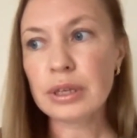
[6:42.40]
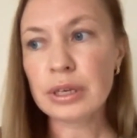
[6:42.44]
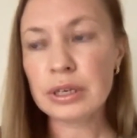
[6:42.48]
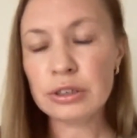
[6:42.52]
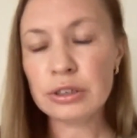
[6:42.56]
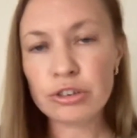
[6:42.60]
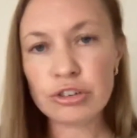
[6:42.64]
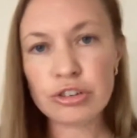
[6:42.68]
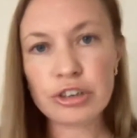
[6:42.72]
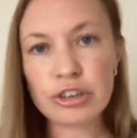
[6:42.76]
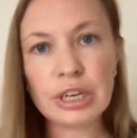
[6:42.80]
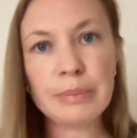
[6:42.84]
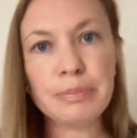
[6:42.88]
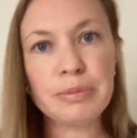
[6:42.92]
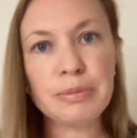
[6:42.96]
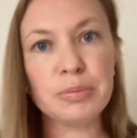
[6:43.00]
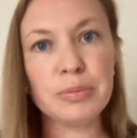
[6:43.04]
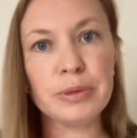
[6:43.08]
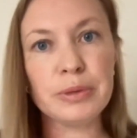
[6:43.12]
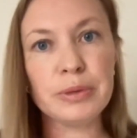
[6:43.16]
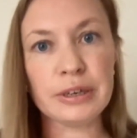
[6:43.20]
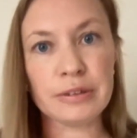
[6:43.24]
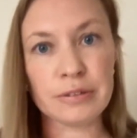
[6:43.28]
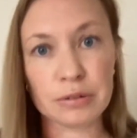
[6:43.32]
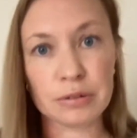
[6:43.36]
It shaped
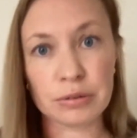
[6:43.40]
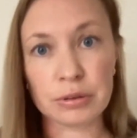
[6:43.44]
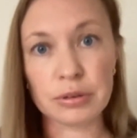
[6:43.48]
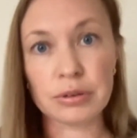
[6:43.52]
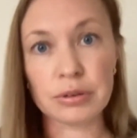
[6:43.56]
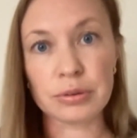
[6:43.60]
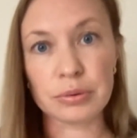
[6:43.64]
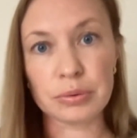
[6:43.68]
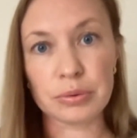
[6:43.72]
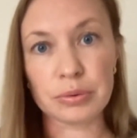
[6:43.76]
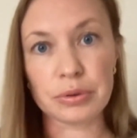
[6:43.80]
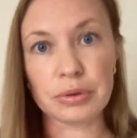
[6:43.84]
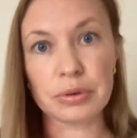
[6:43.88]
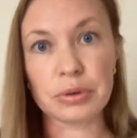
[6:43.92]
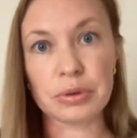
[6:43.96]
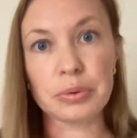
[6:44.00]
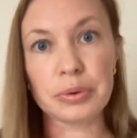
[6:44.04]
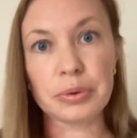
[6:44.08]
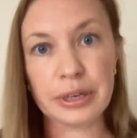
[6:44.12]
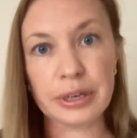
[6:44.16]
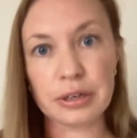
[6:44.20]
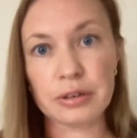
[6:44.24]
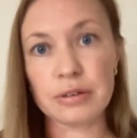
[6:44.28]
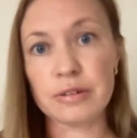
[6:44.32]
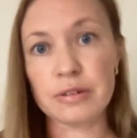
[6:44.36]
me as a recruiter who
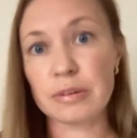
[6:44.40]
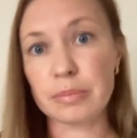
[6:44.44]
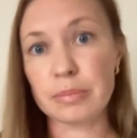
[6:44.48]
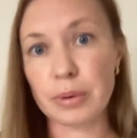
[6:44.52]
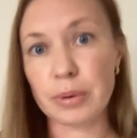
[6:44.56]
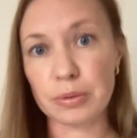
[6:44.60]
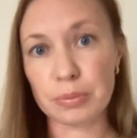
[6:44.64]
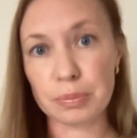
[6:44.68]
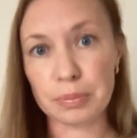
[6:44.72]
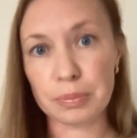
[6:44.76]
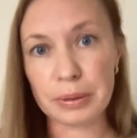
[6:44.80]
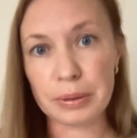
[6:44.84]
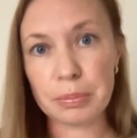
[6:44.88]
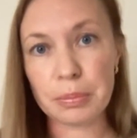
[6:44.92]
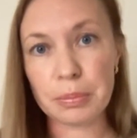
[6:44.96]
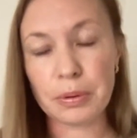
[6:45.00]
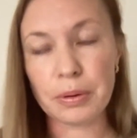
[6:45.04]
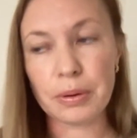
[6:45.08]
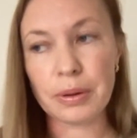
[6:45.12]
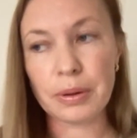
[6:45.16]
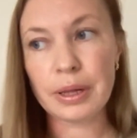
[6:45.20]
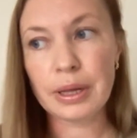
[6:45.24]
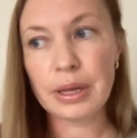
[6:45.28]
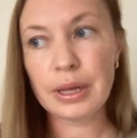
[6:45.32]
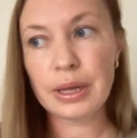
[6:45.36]
cares about
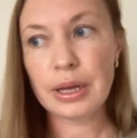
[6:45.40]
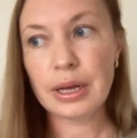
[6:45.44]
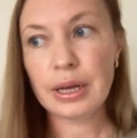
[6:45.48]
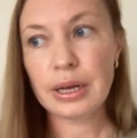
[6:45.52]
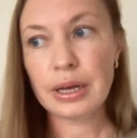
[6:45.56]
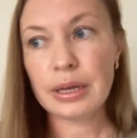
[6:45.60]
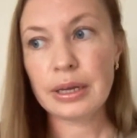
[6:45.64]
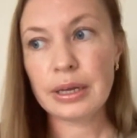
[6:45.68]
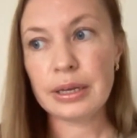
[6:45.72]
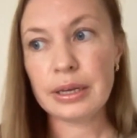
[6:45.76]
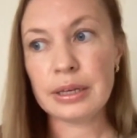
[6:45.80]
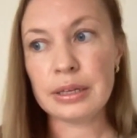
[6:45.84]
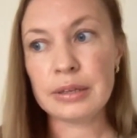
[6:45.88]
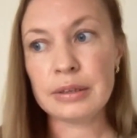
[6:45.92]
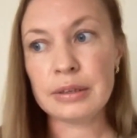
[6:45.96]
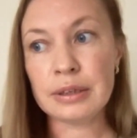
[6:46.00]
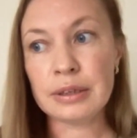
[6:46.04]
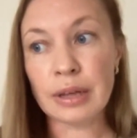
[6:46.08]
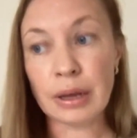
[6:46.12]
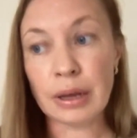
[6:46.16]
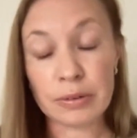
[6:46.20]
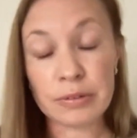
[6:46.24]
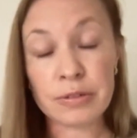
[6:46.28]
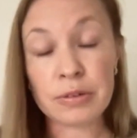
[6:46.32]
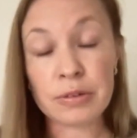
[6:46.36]
people. It
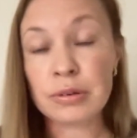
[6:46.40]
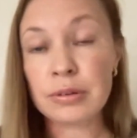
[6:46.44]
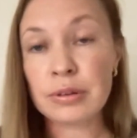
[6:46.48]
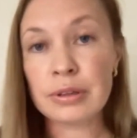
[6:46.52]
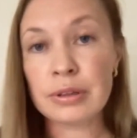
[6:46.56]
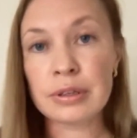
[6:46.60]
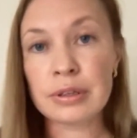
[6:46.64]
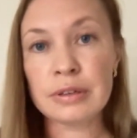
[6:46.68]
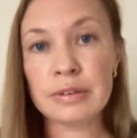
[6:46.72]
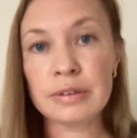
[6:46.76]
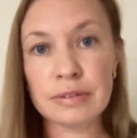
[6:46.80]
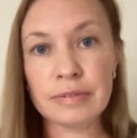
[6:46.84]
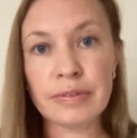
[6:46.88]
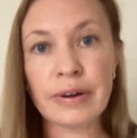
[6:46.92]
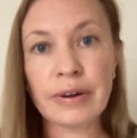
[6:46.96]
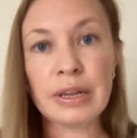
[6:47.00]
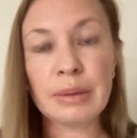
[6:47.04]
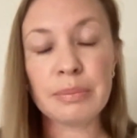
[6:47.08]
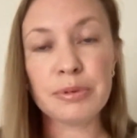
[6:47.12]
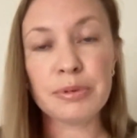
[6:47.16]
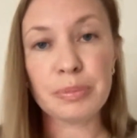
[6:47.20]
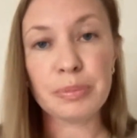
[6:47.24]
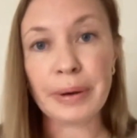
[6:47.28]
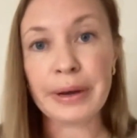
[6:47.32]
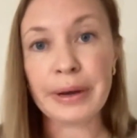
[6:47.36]
certainly
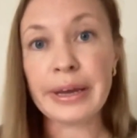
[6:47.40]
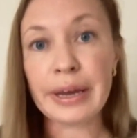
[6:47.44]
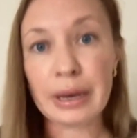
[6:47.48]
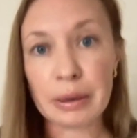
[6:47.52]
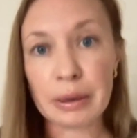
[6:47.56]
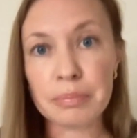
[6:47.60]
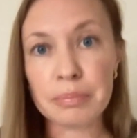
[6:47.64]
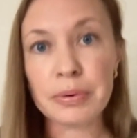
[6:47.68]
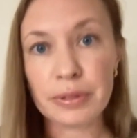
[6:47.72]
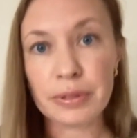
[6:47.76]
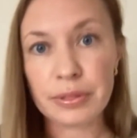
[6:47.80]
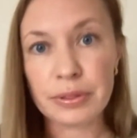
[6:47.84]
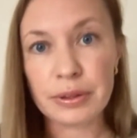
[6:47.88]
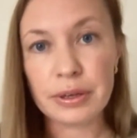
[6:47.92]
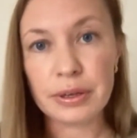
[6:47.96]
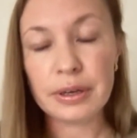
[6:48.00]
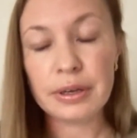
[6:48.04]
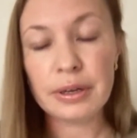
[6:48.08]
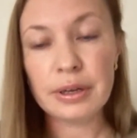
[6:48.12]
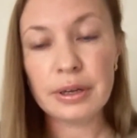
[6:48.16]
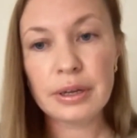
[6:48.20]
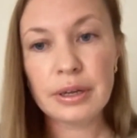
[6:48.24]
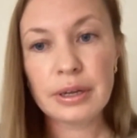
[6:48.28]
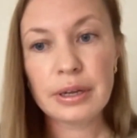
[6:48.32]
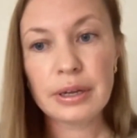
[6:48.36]
developed my
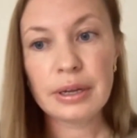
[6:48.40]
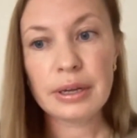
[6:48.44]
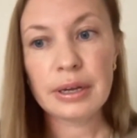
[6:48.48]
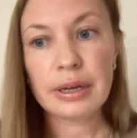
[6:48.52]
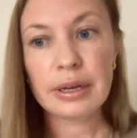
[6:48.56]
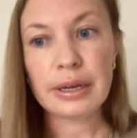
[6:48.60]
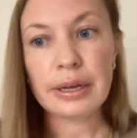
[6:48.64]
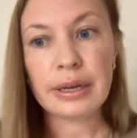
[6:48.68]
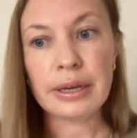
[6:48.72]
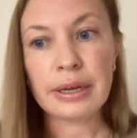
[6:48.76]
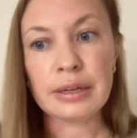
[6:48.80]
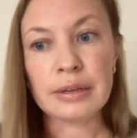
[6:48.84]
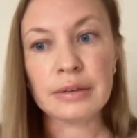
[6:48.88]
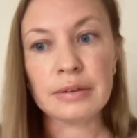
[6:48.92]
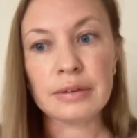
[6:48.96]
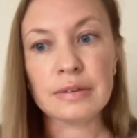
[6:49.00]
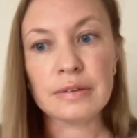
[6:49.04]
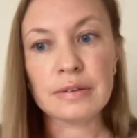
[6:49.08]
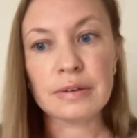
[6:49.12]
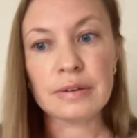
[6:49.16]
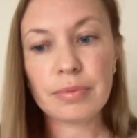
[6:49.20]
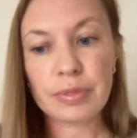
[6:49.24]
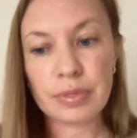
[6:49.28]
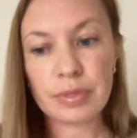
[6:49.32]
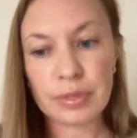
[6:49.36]
empathy. And
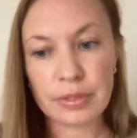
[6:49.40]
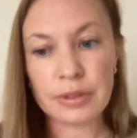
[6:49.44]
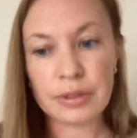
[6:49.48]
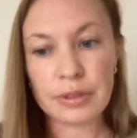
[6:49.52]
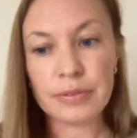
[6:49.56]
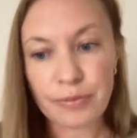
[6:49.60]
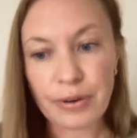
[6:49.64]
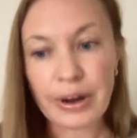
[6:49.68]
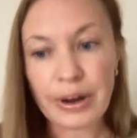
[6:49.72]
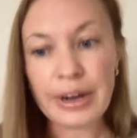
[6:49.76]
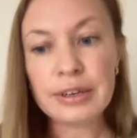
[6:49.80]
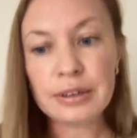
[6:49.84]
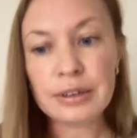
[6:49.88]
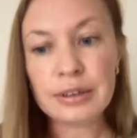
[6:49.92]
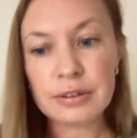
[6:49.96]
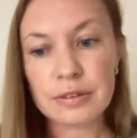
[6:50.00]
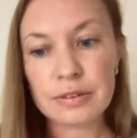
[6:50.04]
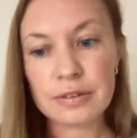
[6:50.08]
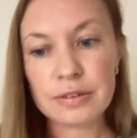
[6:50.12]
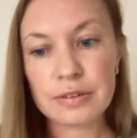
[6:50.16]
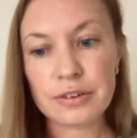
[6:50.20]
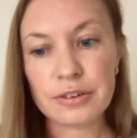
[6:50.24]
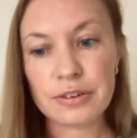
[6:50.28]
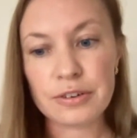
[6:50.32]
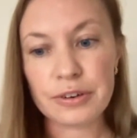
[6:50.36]
the final
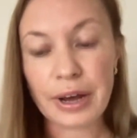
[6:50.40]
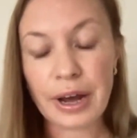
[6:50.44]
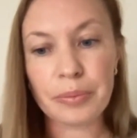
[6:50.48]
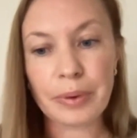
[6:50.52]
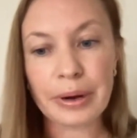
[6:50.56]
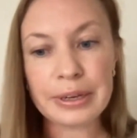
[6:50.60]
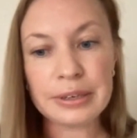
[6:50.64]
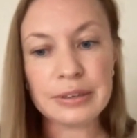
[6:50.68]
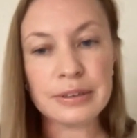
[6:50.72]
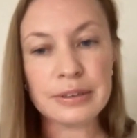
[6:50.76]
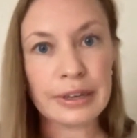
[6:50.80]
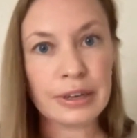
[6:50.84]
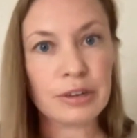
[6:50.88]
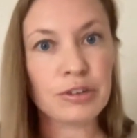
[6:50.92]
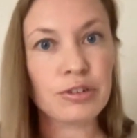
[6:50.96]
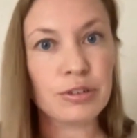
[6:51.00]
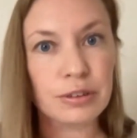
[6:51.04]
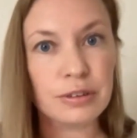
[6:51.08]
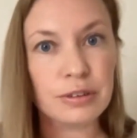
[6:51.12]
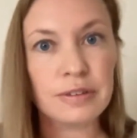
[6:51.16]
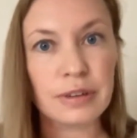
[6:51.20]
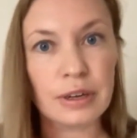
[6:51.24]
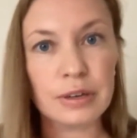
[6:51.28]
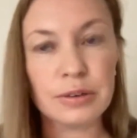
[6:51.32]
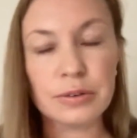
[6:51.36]
decision, why did I actually
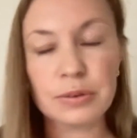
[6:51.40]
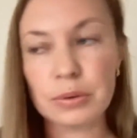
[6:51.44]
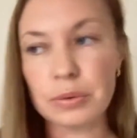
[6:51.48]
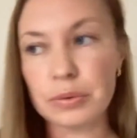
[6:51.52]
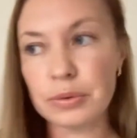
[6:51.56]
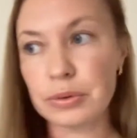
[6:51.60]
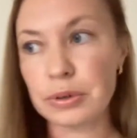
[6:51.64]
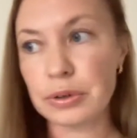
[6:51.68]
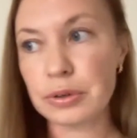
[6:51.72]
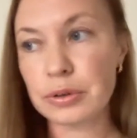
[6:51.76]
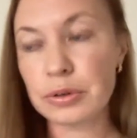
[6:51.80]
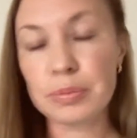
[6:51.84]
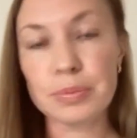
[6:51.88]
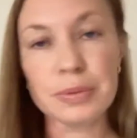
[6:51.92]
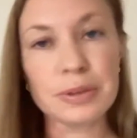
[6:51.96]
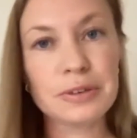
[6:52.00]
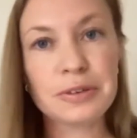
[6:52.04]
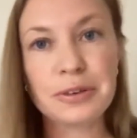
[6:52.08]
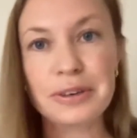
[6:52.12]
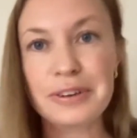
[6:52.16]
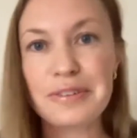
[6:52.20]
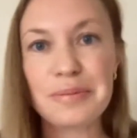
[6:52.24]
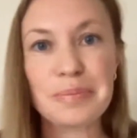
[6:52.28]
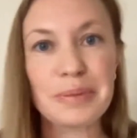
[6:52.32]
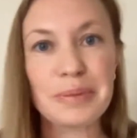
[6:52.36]
decide to go into recruitment?
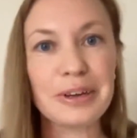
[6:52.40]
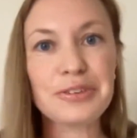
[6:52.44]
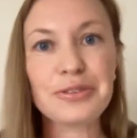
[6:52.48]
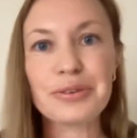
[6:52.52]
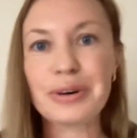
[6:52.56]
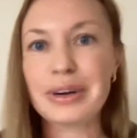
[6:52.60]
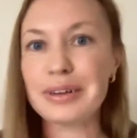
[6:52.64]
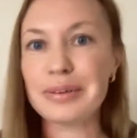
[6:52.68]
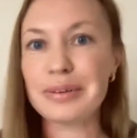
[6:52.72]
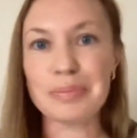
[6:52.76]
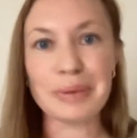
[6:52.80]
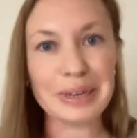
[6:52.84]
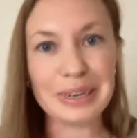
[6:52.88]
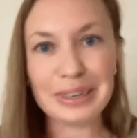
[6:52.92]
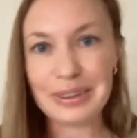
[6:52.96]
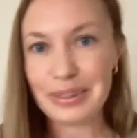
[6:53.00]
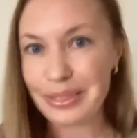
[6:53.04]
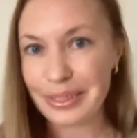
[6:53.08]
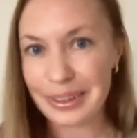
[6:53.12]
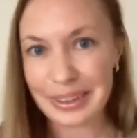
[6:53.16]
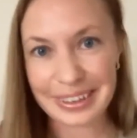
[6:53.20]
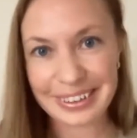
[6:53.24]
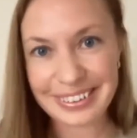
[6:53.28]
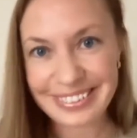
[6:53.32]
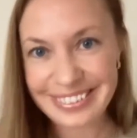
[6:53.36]
Trust me, I tried many
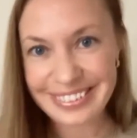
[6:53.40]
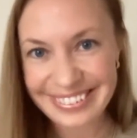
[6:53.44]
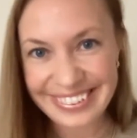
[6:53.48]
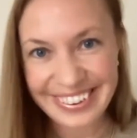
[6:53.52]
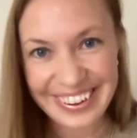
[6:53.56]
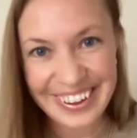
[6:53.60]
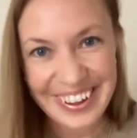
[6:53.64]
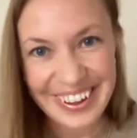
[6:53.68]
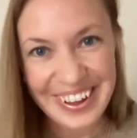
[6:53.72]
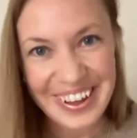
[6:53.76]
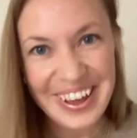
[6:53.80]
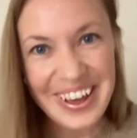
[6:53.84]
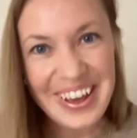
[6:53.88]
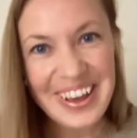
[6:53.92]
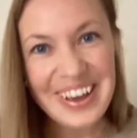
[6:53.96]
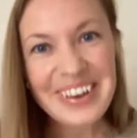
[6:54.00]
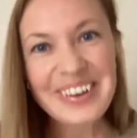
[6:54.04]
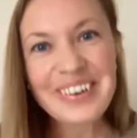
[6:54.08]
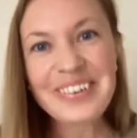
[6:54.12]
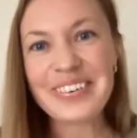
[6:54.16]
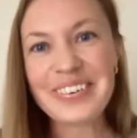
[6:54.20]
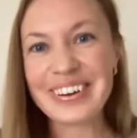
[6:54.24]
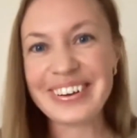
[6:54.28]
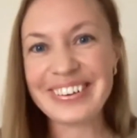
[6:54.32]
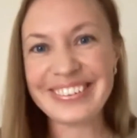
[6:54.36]
things,
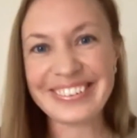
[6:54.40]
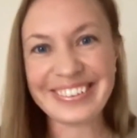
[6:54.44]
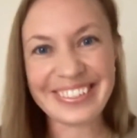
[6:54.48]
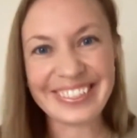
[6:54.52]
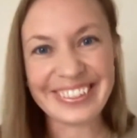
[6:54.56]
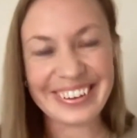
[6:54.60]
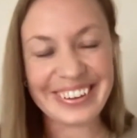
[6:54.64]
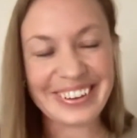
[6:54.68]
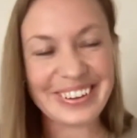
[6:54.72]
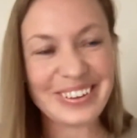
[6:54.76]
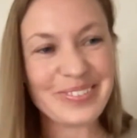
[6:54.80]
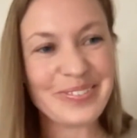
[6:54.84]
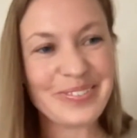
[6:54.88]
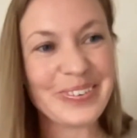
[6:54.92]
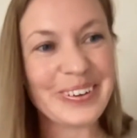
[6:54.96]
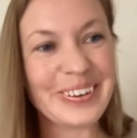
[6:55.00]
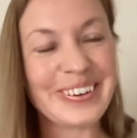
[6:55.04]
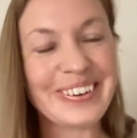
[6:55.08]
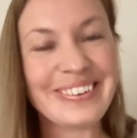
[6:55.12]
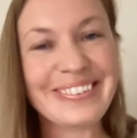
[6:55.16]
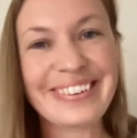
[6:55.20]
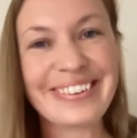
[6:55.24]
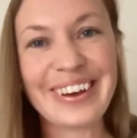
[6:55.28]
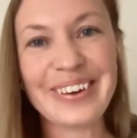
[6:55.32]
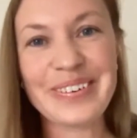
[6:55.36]
crazy things,
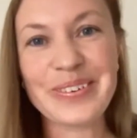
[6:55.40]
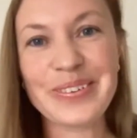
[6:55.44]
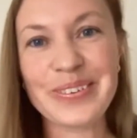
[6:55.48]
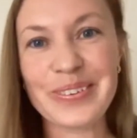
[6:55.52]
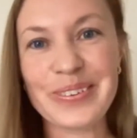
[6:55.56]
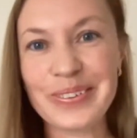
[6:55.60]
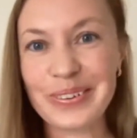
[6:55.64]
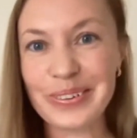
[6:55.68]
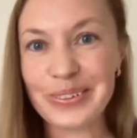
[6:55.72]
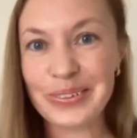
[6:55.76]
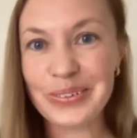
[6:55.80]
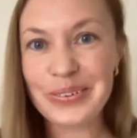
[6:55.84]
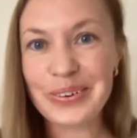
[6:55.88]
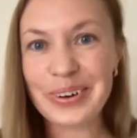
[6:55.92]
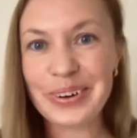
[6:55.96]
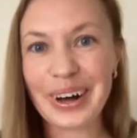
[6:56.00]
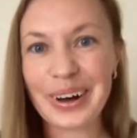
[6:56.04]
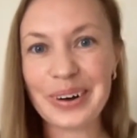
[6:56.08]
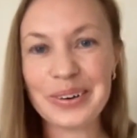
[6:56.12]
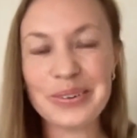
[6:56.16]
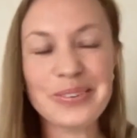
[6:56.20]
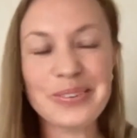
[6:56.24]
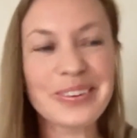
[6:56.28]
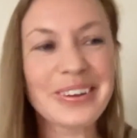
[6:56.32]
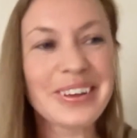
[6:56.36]
because I was on the
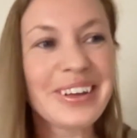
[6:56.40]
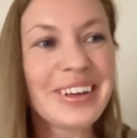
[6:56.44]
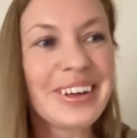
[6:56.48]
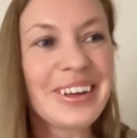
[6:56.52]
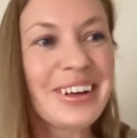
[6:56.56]
lookout